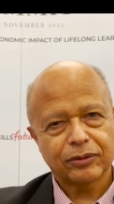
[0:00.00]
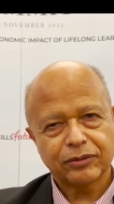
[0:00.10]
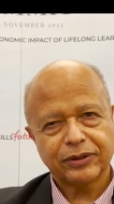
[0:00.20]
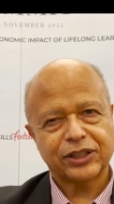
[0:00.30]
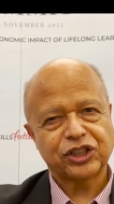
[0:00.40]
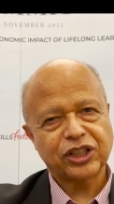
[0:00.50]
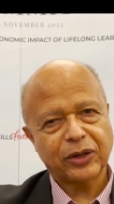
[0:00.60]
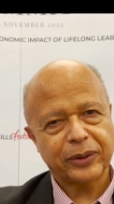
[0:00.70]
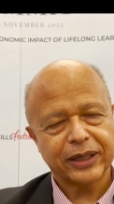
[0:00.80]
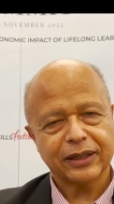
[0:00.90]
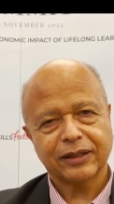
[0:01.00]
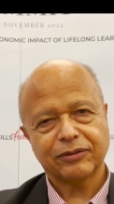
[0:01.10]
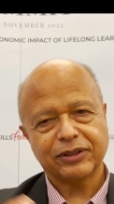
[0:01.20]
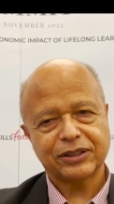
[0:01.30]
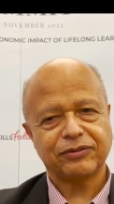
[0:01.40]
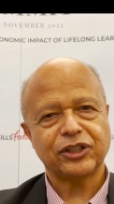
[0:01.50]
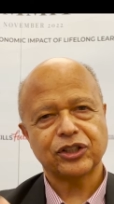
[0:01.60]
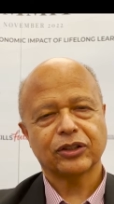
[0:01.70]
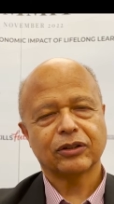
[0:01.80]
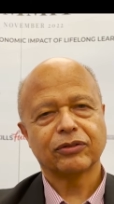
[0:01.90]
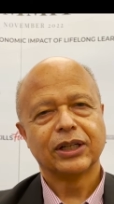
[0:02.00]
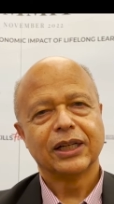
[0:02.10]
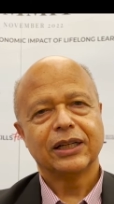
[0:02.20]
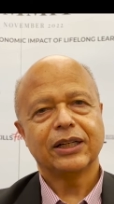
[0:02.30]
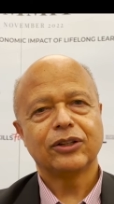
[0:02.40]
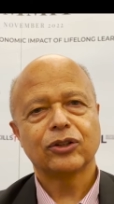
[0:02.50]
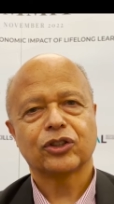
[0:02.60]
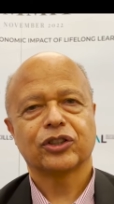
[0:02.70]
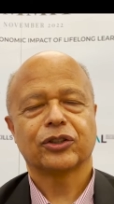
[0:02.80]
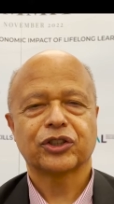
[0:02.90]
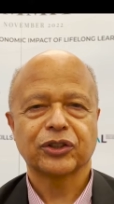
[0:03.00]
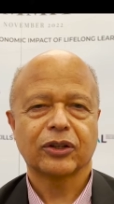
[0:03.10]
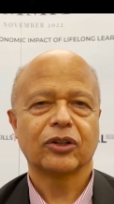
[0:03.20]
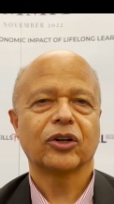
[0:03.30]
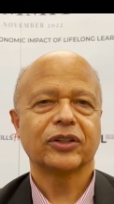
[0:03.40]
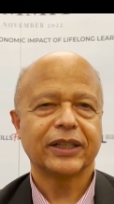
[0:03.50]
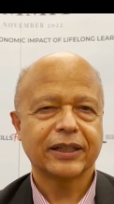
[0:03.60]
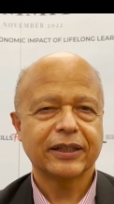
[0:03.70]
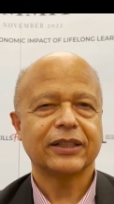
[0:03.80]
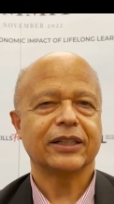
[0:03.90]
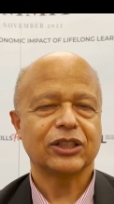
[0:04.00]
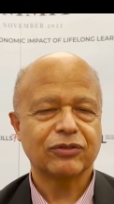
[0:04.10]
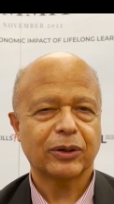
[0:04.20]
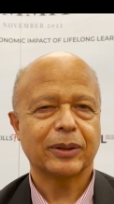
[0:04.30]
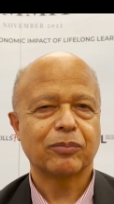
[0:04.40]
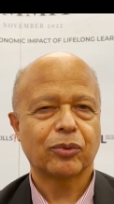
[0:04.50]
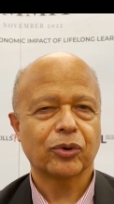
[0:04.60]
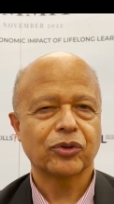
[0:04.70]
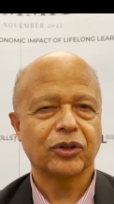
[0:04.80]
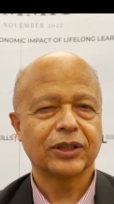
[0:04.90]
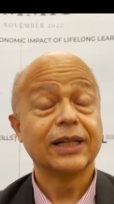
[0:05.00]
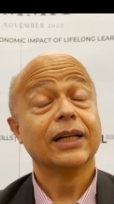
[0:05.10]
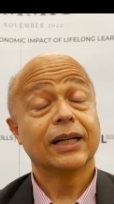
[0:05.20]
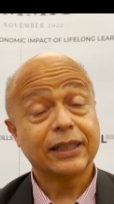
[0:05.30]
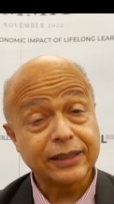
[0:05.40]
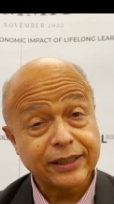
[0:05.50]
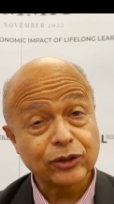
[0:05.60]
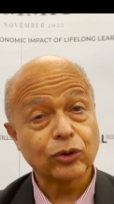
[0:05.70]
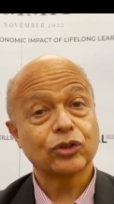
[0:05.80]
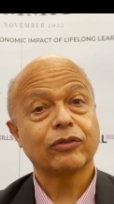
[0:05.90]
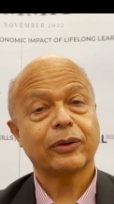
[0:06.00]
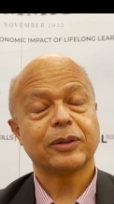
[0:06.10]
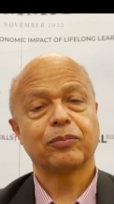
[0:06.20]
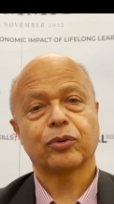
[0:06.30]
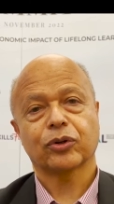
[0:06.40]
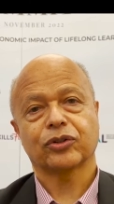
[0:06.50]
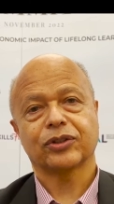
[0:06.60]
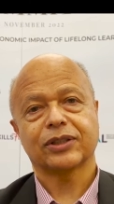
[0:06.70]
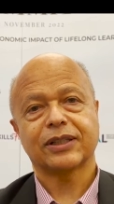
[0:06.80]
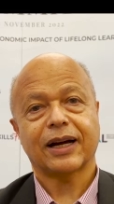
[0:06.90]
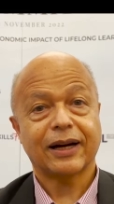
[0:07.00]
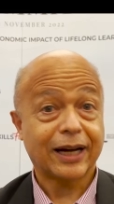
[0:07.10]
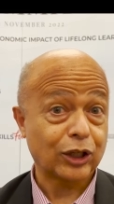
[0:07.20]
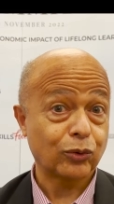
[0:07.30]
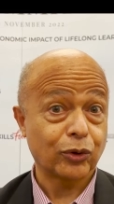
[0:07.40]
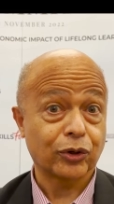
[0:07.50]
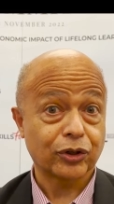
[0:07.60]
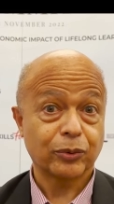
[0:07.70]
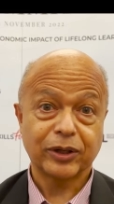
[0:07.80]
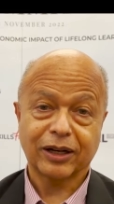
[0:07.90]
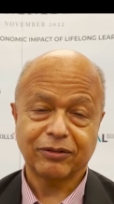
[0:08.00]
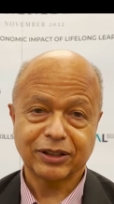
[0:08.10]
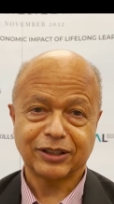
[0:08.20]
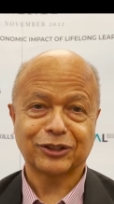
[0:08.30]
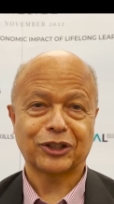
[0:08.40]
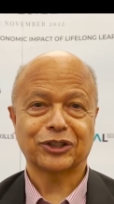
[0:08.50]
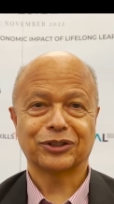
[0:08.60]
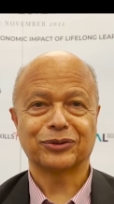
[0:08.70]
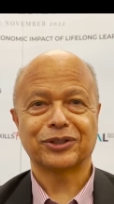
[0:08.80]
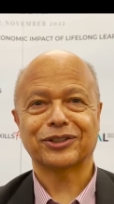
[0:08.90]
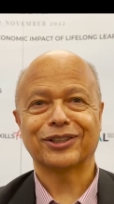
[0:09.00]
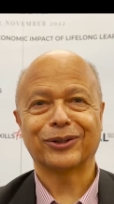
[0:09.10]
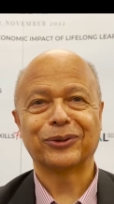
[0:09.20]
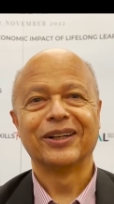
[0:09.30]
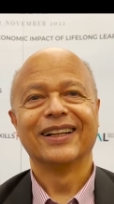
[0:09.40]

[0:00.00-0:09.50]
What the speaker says: this sharing and this vision of intergenerational learning is very important, and it is also very important at work. We're having discussion just now